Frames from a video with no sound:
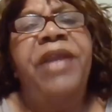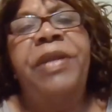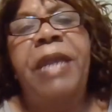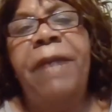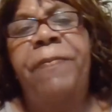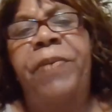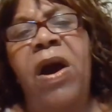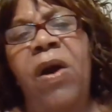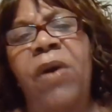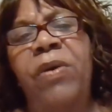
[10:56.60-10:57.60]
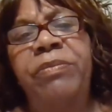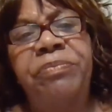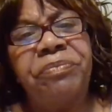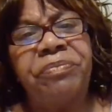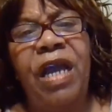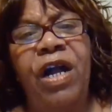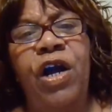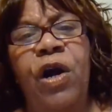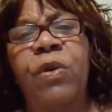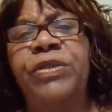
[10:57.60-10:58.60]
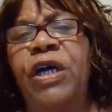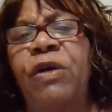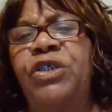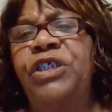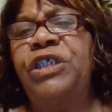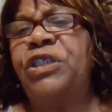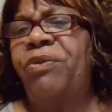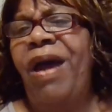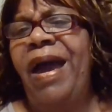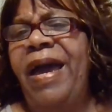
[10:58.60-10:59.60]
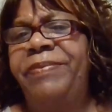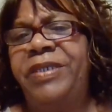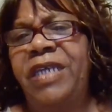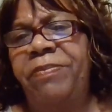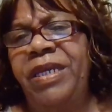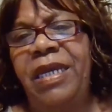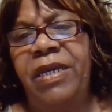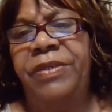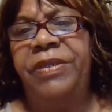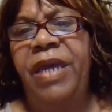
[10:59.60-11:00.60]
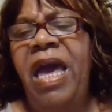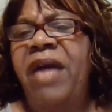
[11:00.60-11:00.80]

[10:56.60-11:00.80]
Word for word: Now, Paul goes on to describe something else